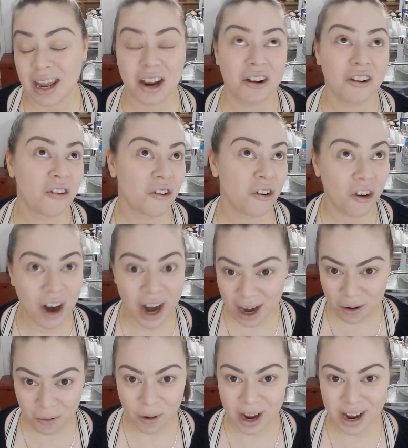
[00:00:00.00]

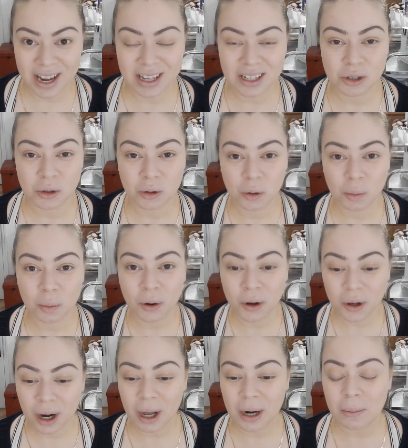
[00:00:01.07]
great way to
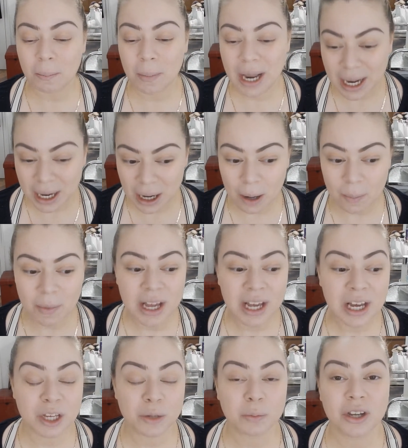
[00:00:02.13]
put on makeup,
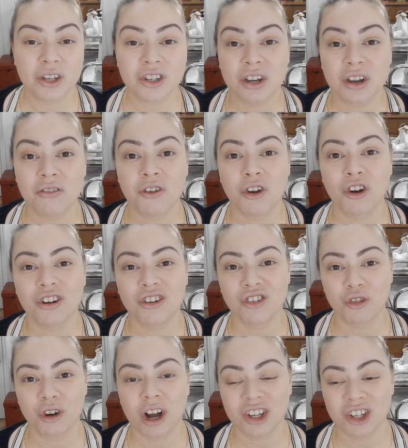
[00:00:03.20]
especially if you're in a
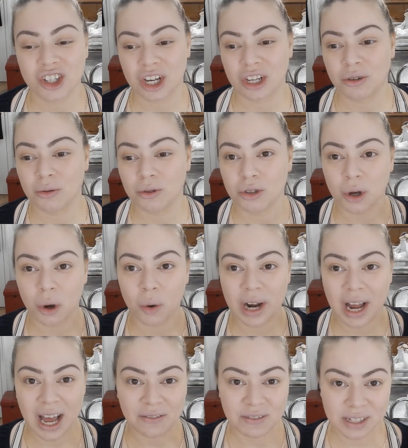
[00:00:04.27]
rush and you don't
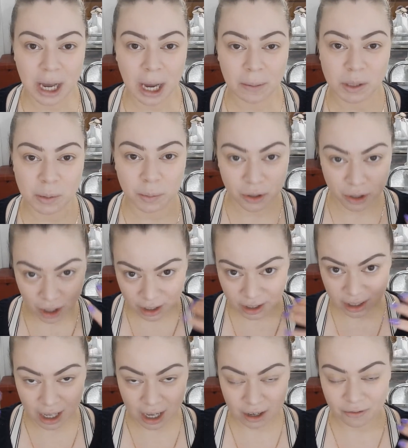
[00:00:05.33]
have time to put on a
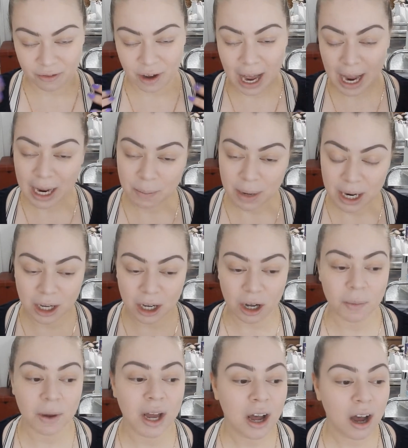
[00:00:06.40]
lot of eye
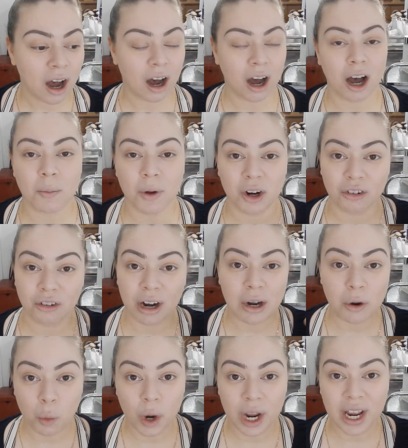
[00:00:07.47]
makeup. A great
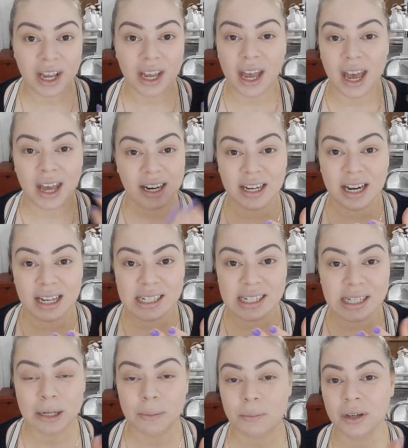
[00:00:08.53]
wing and a nice lip